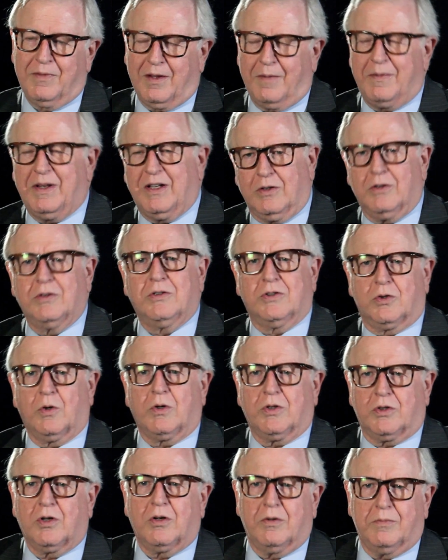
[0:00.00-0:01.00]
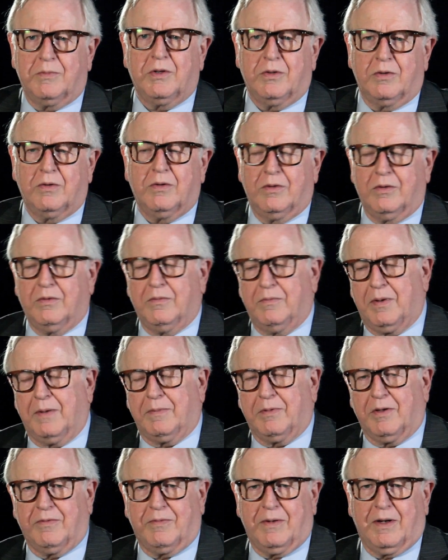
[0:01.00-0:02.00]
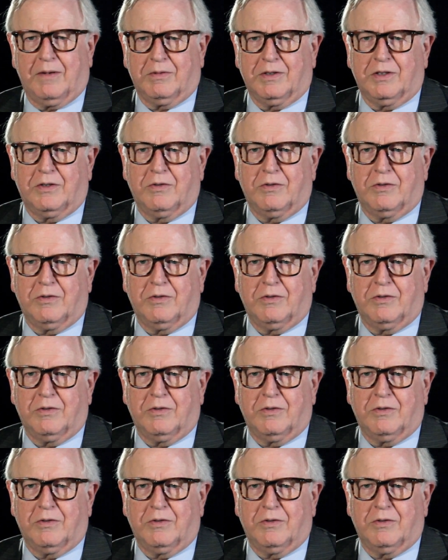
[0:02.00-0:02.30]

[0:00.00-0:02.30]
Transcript: I mean, short term, people have been able